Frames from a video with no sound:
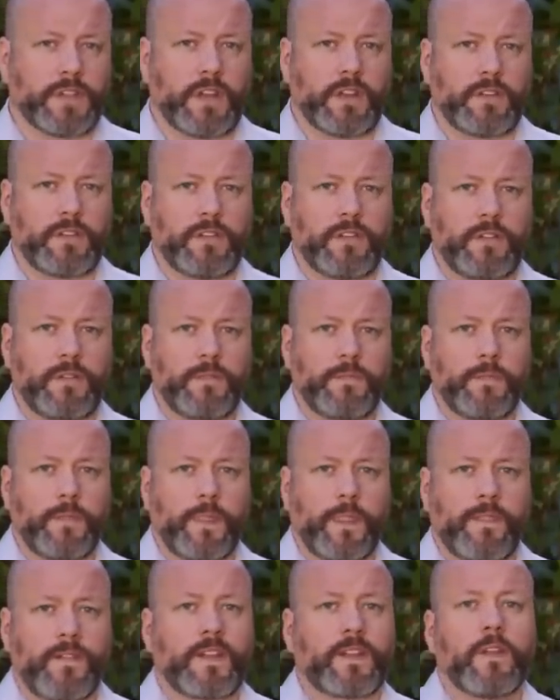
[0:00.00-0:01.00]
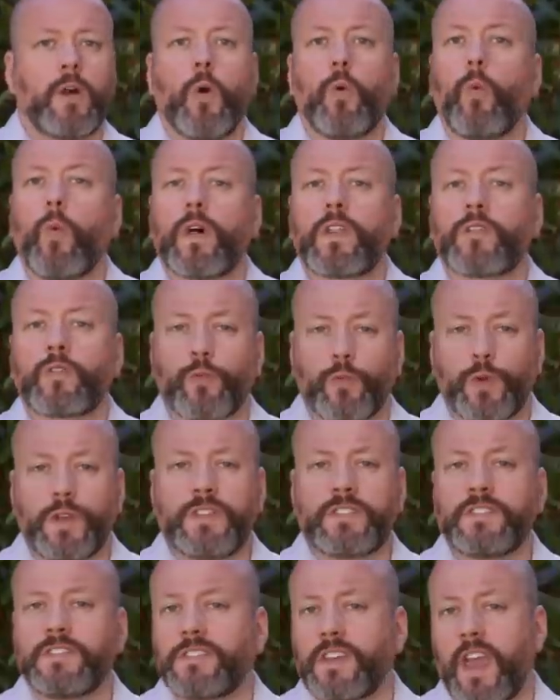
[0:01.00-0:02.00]
In fact, one of the
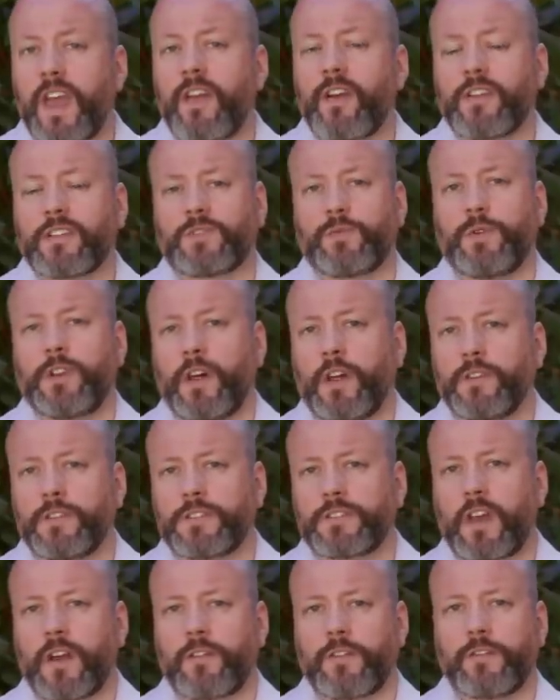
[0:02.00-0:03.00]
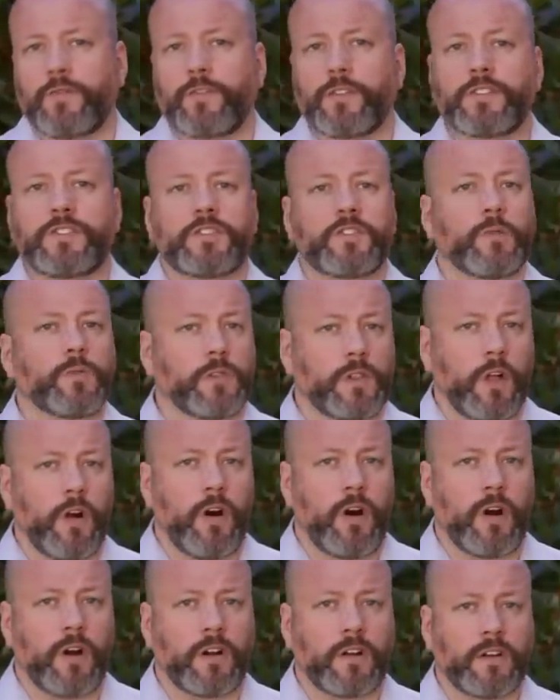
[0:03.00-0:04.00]
reasons Eris went undiscovered for so
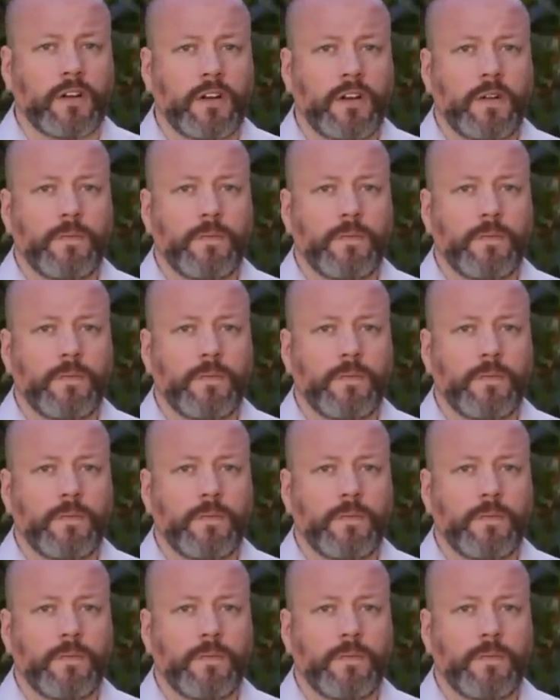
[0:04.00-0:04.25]
long